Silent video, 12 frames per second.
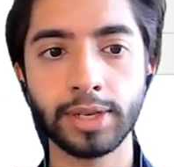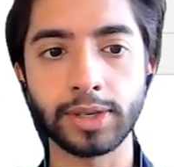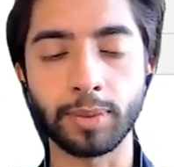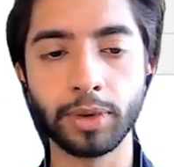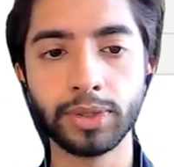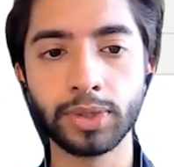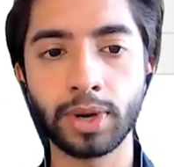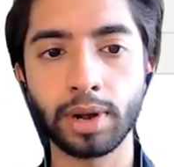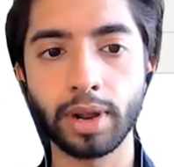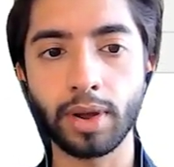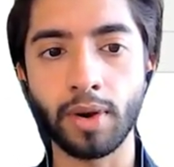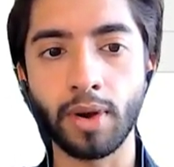So I'm going to
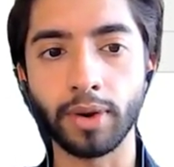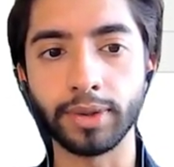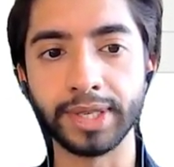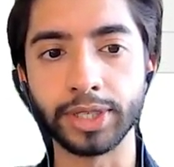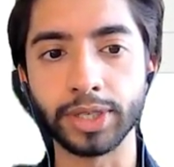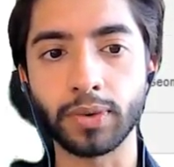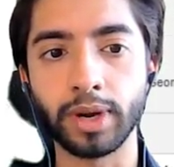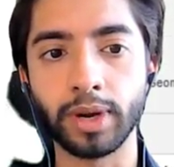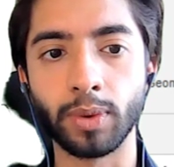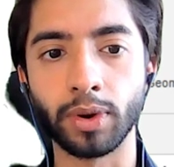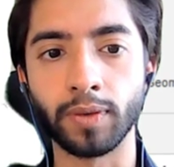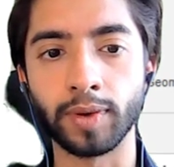click on this
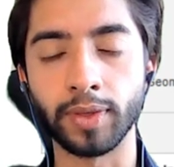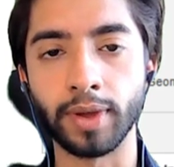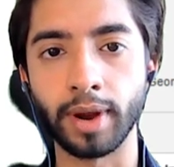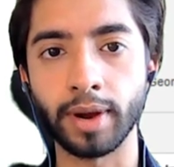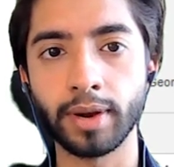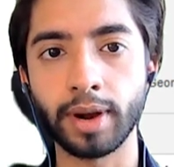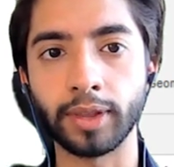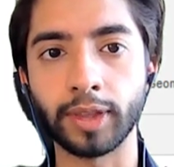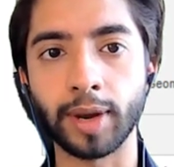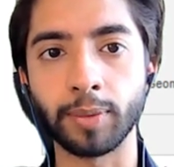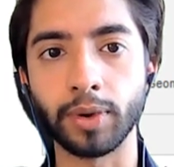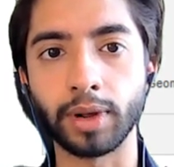green one over there, and
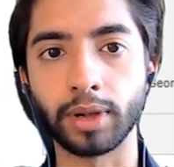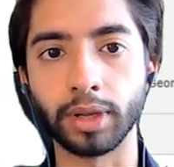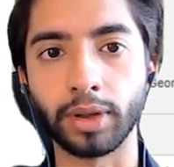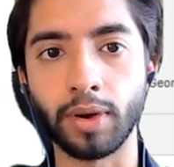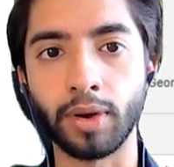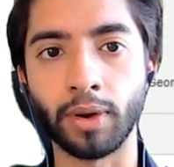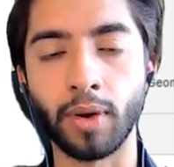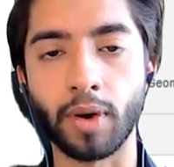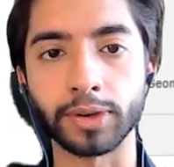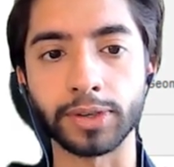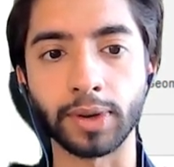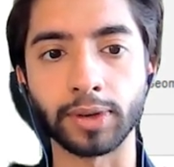then I'm going to click on
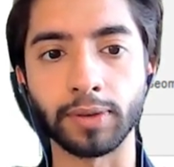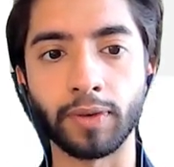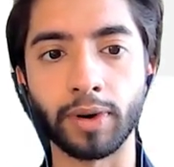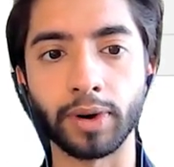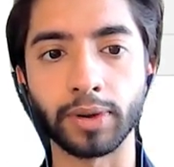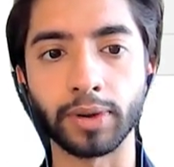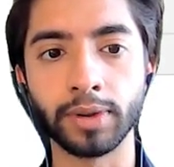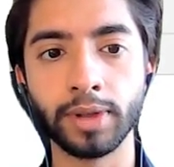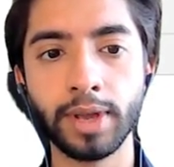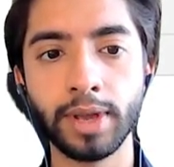horizontal vertical.